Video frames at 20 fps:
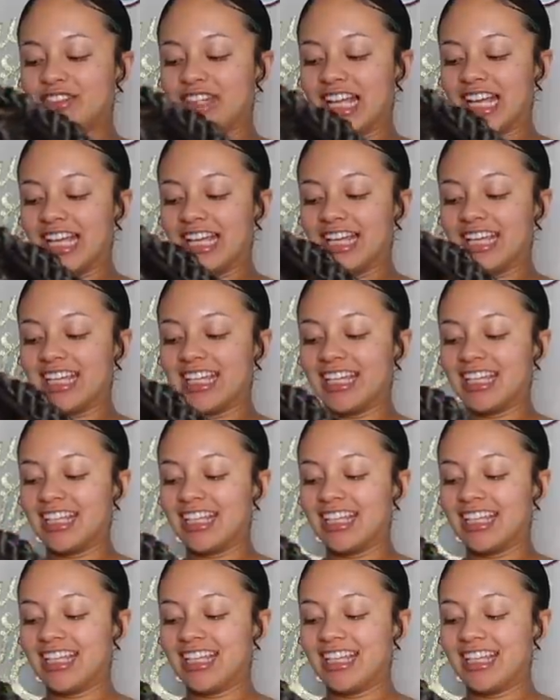of like
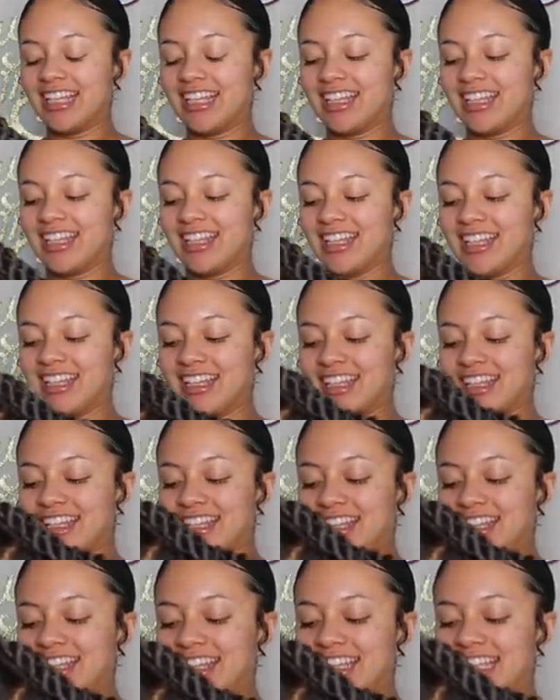
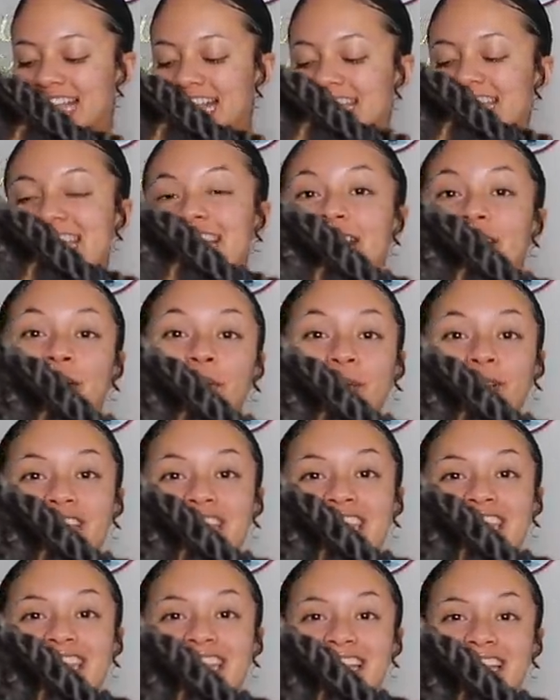guessing like when
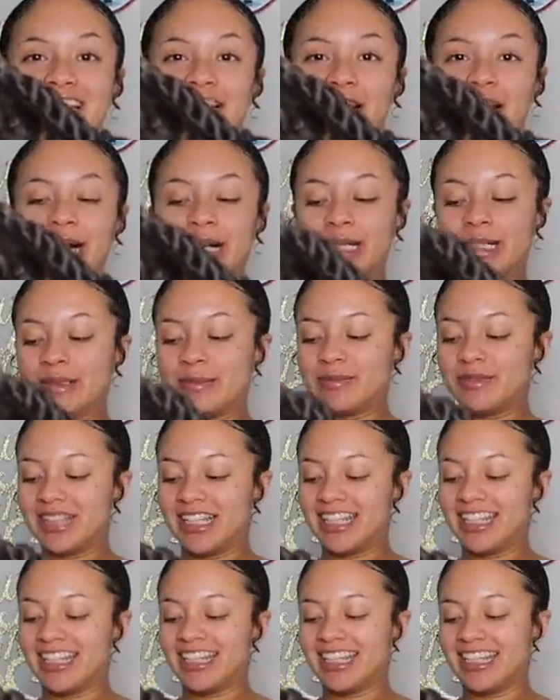she's gonna come,
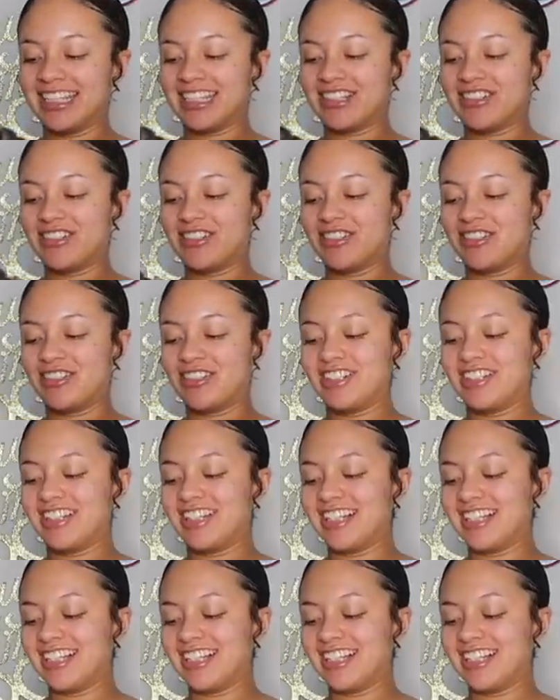like, and so